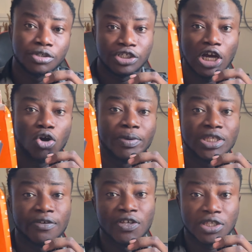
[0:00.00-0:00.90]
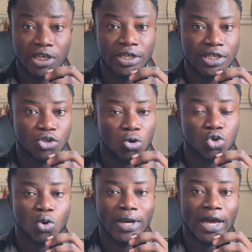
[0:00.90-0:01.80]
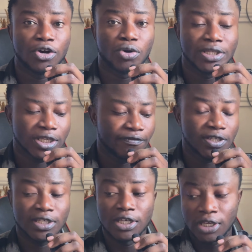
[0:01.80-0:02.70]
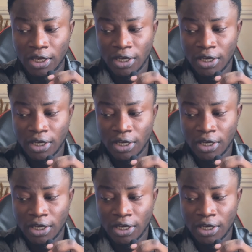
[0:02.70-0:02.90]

Xiaomi TV Stick is also an Android TV stick.